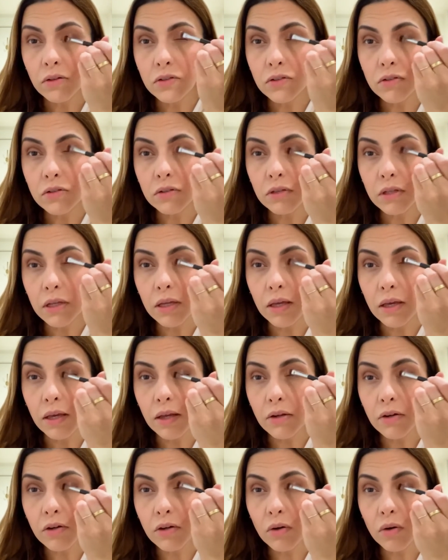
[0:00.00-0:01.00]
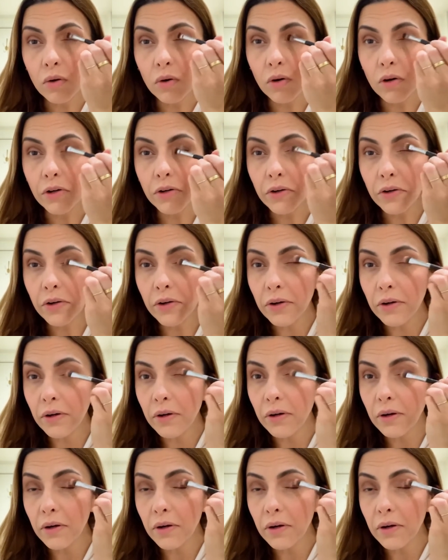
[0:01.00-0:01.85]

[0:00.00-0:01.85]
to the inner corner.